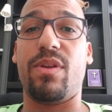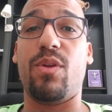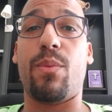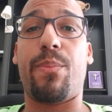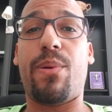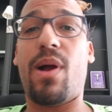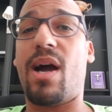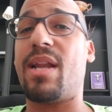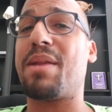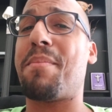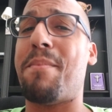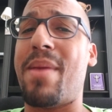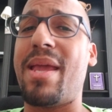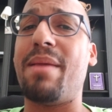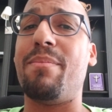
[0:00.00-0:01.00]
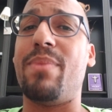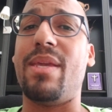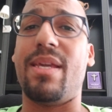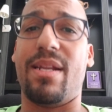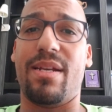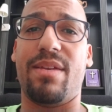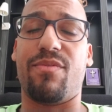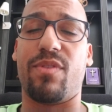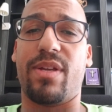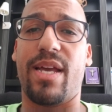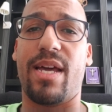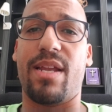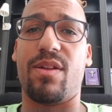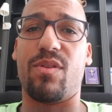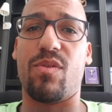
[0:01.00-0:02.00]
your product may be in a different
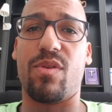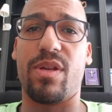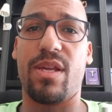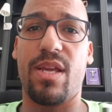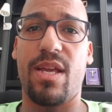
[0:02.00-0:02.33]
category.